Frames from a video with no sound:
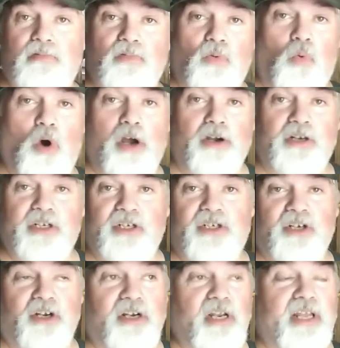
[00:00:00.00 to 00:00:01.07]
the water just
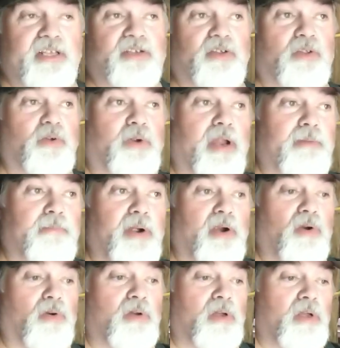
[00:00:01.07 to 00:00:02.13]
circulates through the ring barrel.